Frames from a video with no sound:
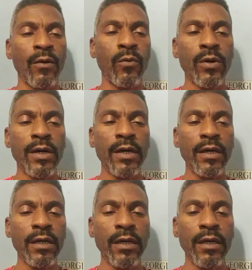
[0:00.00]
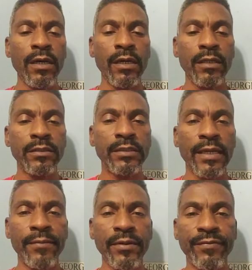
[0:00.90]
What's
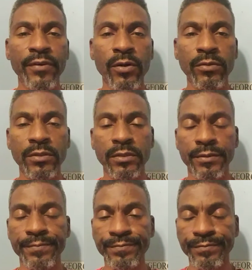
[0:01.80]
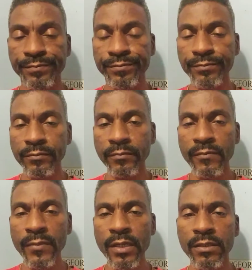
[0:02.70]
happening, folks?
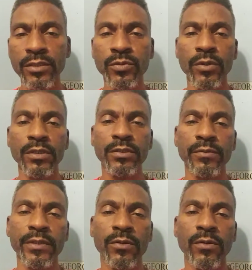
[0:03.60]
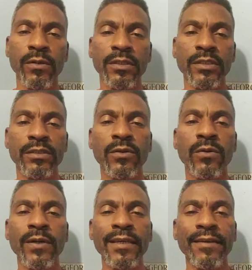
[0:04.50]
Just wanted to record this
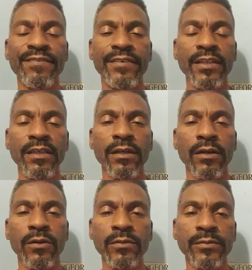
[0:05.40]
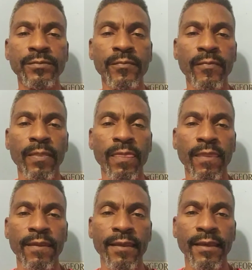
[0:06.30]
quick video
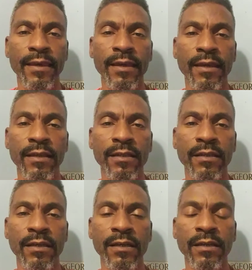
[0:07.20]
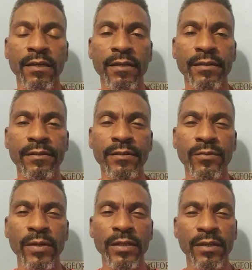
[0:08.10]
and
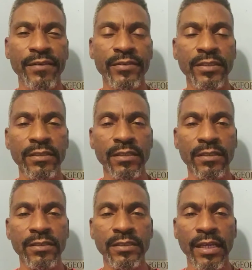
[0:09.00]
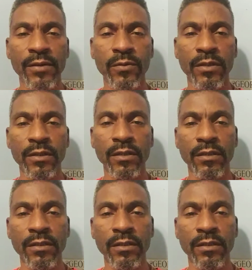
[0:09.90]
around a conversation I just had with a